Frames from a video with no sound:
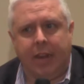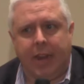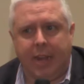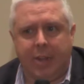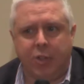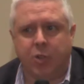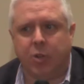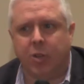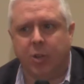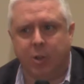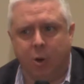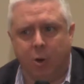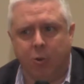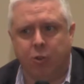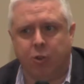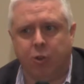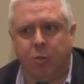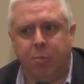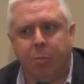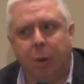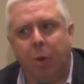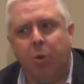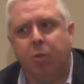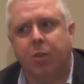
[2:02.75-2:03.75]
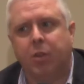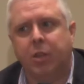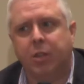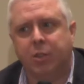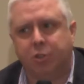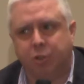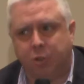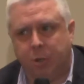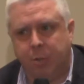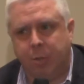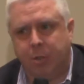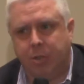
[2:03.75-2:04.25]
nature and nurture both
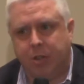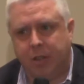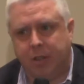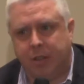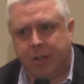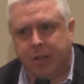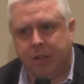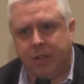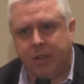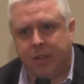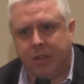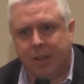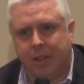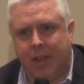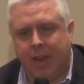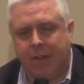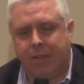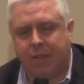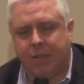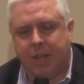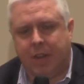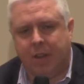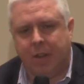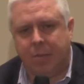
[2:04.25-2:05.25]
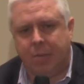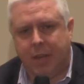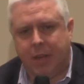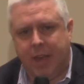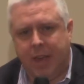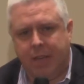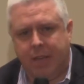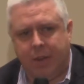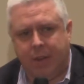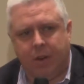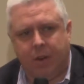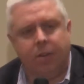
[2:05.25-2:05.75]
contribute to the, the lifestyle, the
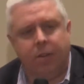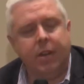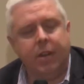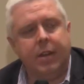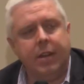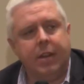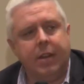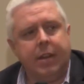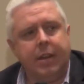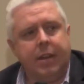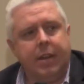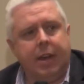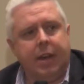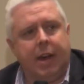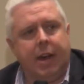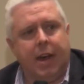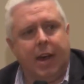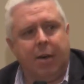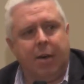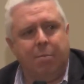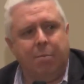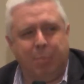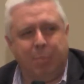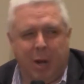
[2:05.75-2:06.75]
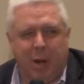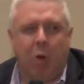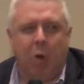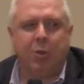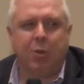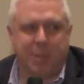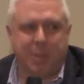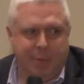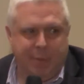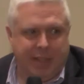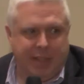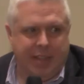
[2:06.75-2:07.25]
behavior. Um, but
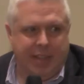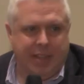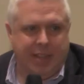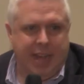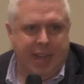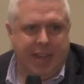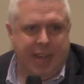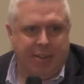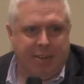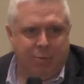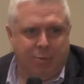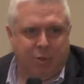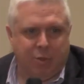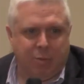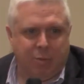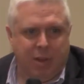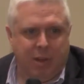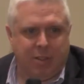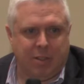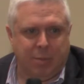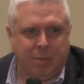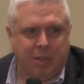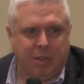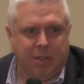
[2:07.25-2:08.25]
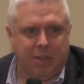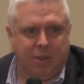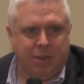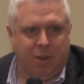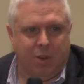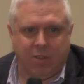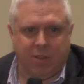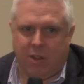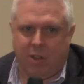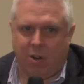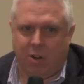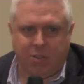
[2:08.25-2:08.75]
ultimately, that responsibility
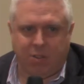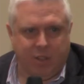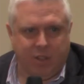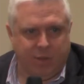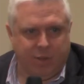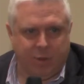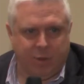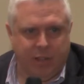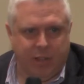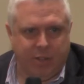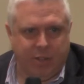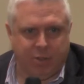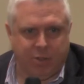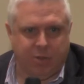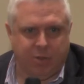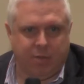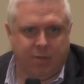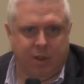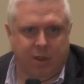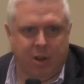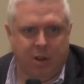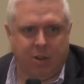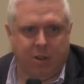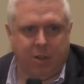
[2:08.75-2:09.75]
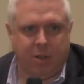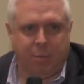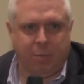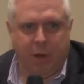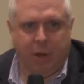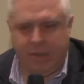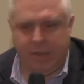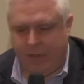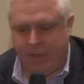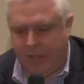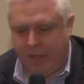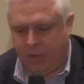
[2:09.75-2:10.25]
falls on our sinful nature, our
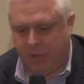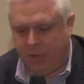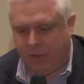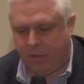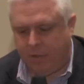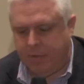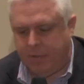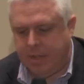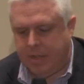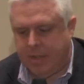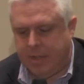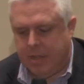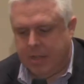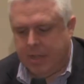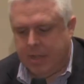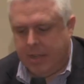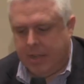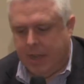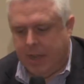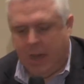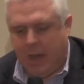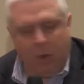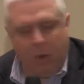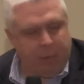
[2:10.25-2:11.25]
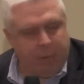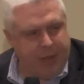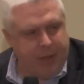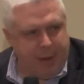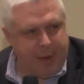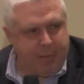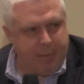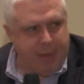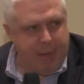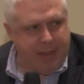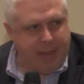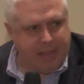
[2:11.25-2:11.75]
depraved nature. I hope
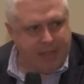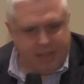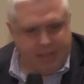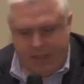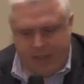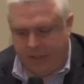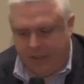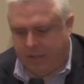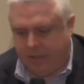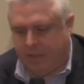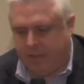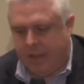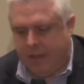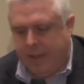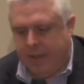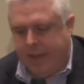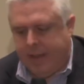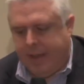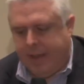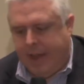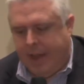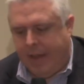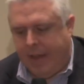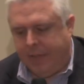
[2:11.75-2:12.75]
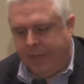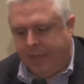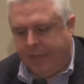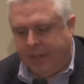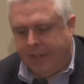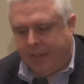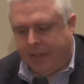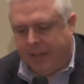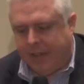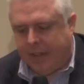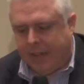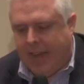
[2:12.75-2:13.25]
that makes sense. Uh,
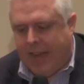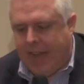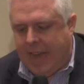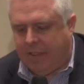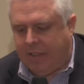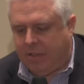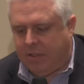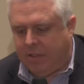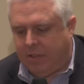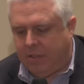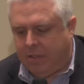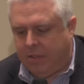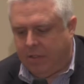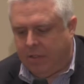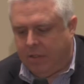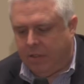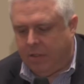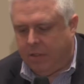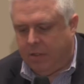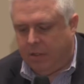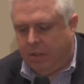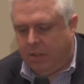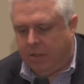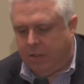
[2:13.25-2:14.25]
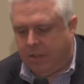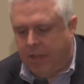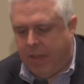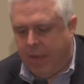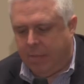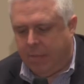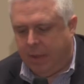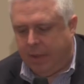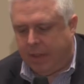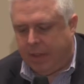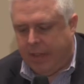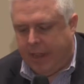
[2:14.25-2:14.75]
the, the last
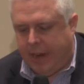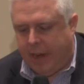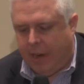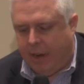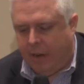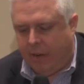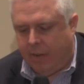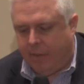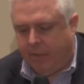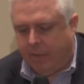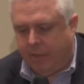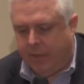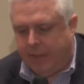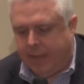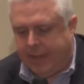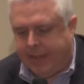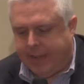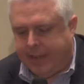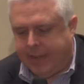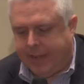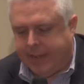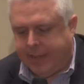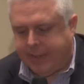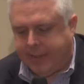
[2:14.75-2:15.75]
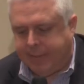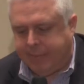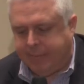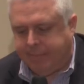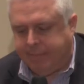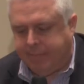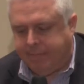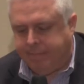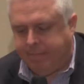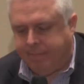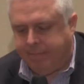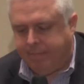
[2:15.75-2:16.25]
statement there,
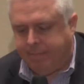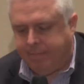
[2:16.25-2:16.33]
um,